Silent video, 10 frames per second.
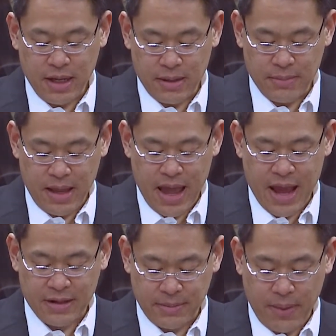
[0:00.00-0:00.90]

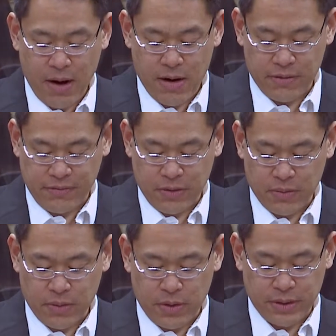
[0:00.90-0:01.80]
and in part for her
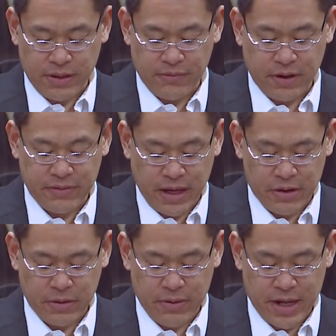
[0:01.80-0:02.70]
role in involving
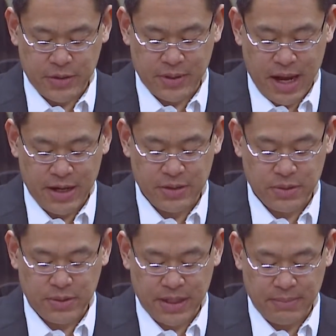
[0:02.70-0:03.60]
undergraduate, high
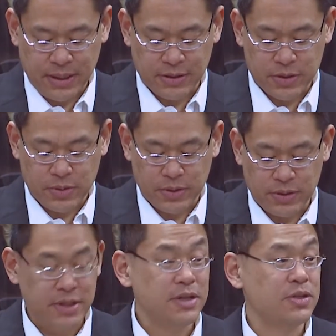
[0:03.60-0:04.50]
school, and middle
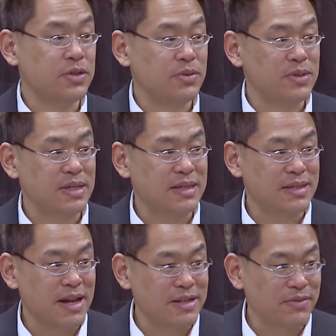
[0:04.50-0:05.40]
school students in
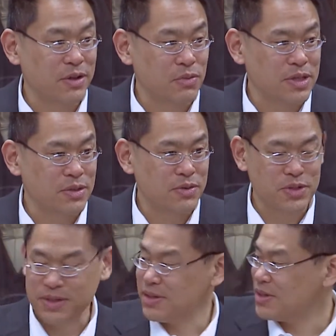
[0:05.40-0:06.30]
scientific
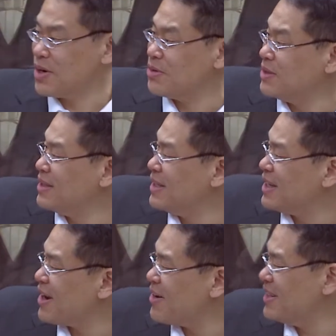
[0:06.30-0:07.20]
research. So,
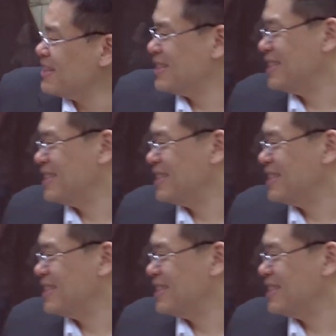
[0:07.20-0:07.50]
Karen?